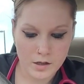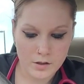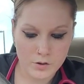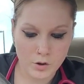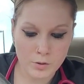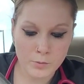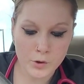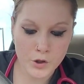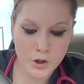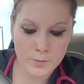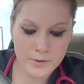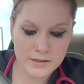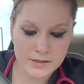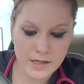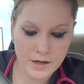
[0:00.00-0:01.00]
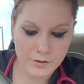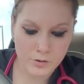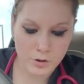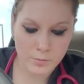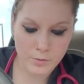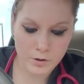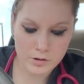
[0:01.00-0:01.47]
Normal humans can't
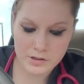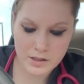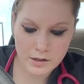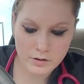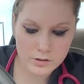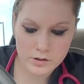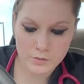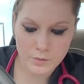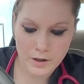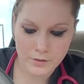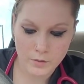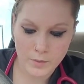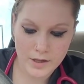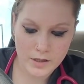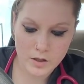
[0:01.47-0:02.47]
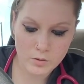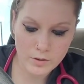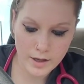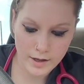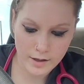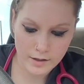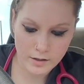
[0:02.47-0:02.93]
throw motorcycles around the way you
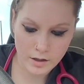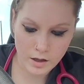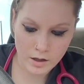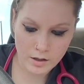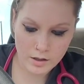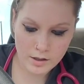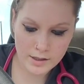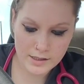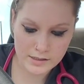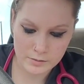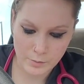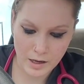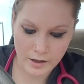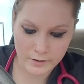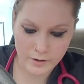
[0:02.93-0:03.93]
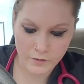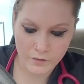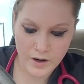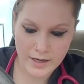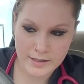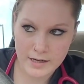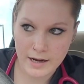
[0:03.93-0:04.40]
can. He smiled, a
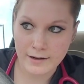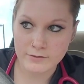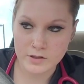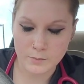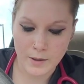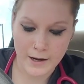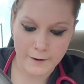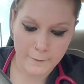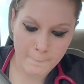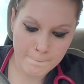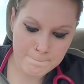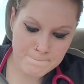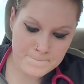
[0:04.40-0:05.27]
faint half-smile.